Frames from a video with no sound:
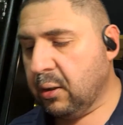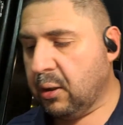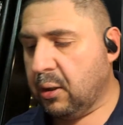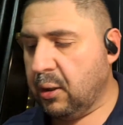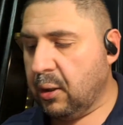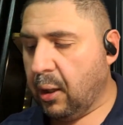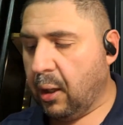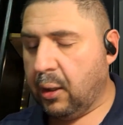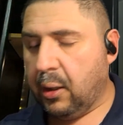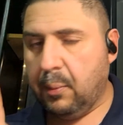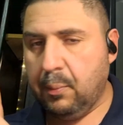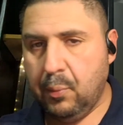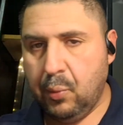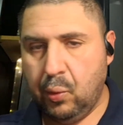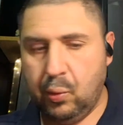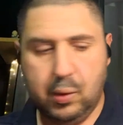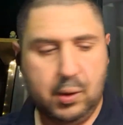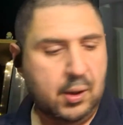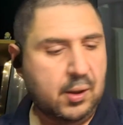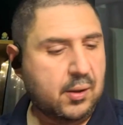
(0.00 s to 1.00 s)
Kiari
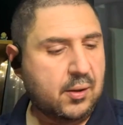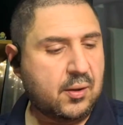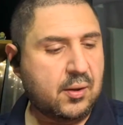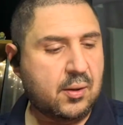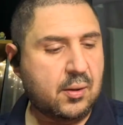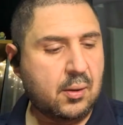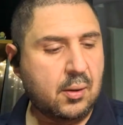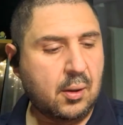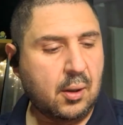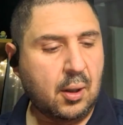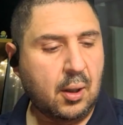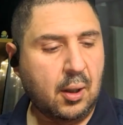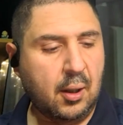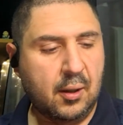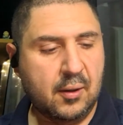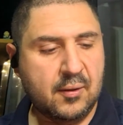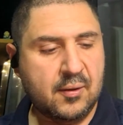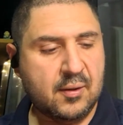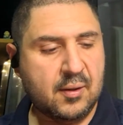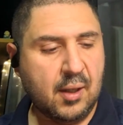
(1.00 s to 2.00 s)
Mundi's
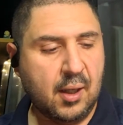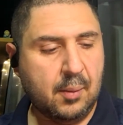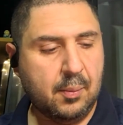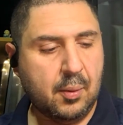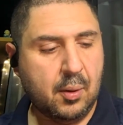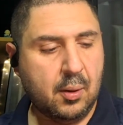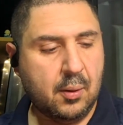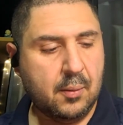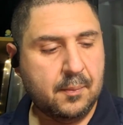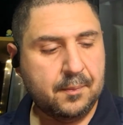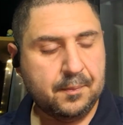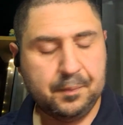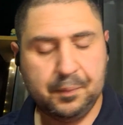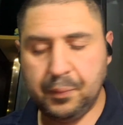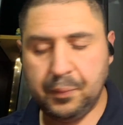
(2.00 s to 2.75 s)
saber.